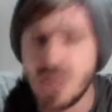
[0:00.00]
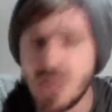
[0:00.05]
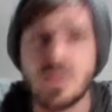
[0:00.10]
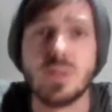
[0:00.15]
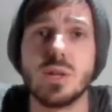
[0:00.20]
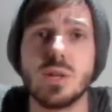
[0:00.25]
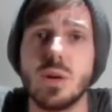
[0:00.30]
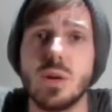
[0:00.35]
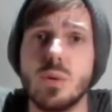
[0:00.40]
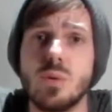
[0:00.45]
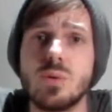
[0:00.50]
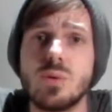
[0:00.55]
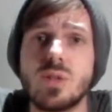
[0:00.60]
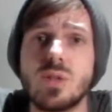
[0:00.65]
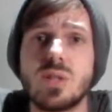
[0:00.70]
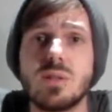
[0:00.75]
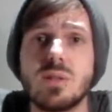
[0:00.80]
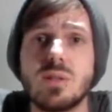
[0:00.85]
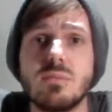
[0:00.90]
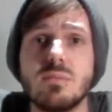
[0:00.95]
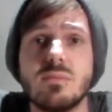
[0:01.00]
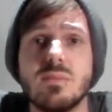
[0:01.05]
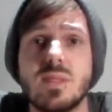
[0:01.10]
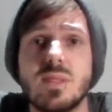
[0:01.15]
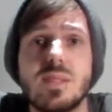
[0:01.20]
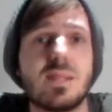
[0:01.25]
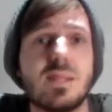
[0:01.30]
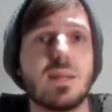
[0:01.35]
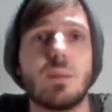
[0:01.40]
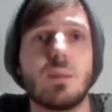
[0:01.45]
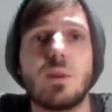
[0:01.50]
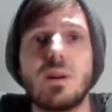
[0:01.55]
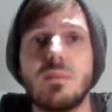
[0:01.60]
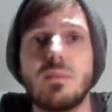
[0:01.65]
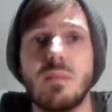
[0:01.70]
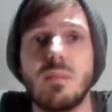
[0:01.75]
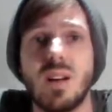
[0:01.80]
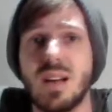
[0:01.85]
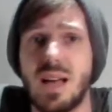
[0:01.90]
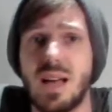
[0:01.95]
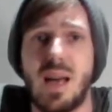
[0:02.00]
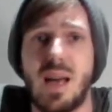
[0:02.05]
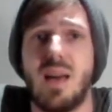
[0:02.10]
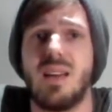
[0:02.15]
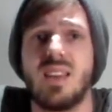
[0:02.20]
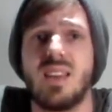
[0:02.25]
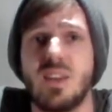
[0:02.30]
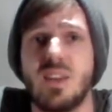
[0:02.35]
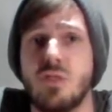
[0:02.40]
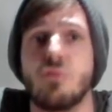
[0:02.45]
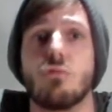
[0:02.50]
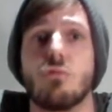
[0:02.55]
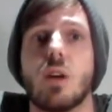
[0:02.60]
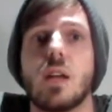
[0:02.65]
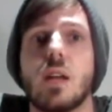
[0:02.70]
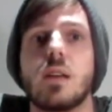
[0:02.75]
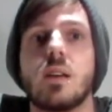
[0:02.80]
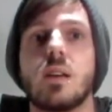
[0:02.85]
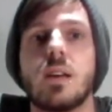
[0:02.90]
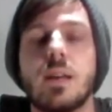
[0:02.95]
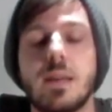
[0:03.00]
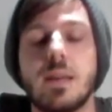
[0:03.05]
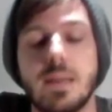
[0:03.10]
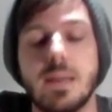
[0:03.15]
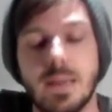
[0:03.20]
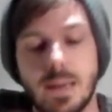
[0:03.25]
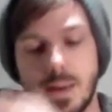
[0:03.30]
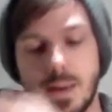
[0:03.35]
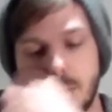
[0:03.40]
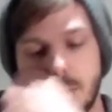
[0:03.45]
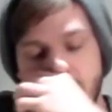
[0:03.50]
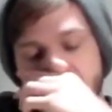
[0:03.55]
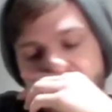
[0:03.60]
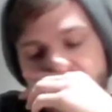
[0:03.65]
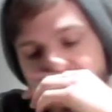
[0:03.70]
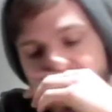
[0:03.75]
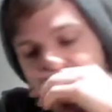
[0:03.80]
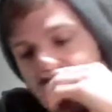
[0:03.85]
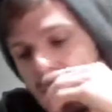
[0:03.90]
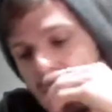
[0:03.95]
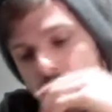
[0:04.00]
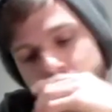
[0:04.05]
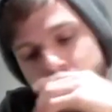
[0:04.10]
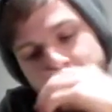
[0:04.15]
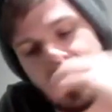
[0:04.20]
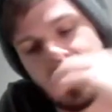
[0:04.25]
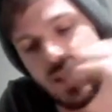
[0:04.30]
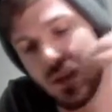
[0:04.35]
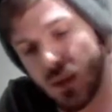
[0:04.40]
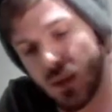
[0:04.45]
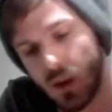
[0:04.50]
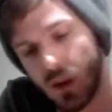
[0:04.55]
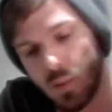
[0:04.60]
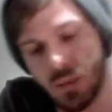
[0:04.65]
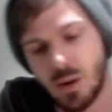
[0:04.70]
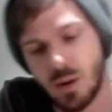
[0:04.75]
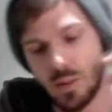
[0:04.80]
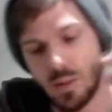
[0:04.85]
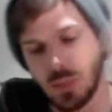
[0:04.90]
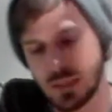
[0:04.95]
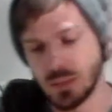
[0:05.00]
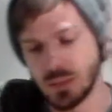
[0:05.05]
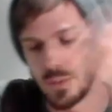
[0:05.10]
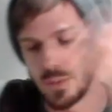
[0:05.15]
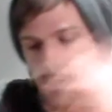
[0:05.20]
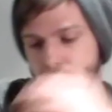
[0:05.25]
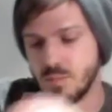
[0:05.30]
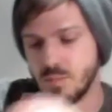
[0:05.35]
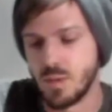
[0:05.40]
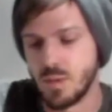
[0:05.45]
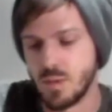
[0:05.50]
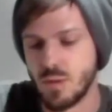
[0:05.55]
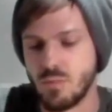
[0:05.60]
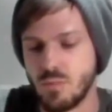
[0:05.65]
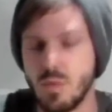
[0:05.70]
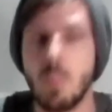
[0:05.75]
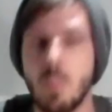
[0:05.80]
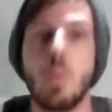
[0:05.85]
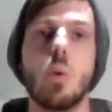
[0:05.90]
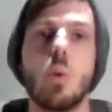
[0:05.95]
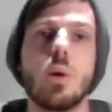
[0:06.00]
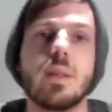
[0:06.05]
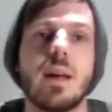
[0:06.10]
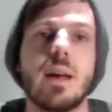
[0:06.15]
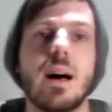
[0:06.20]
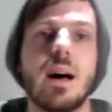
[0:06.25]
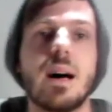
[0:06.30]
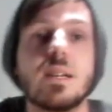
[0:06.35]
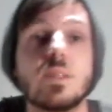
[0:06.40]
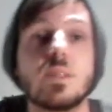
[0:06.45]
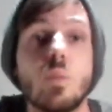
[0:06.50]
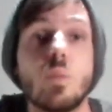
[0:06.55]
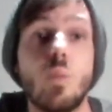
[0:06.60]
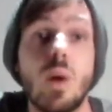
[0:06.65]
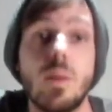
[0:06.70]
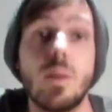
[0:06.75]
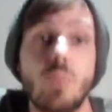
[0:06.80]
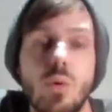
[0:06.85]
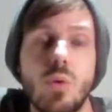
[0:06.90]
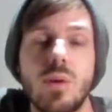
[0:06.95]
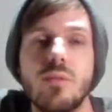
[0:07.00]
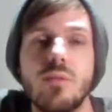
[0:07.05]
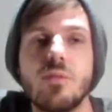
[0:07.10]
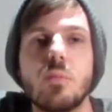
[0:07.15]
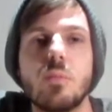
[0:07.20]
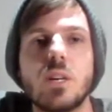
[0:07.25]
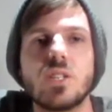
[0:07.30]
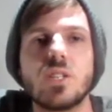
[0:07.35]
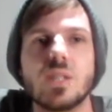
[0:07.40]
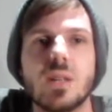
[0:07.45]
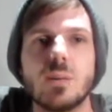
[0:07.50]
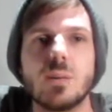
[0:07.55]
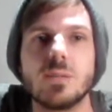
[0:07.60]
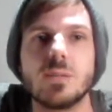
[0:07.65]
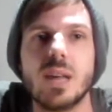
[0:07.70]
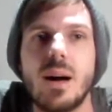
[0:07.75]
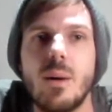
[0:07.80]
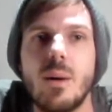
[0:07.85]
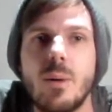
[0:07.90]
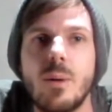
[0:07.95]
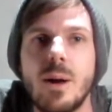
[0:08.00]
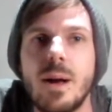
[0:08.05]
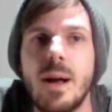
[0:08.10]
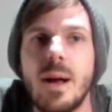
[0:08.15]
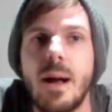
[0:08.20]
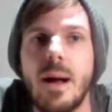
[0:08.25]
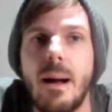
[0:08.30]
If there's a launch this summer, great. And obviously, I'll be sort of reporting that as and when more information comes out.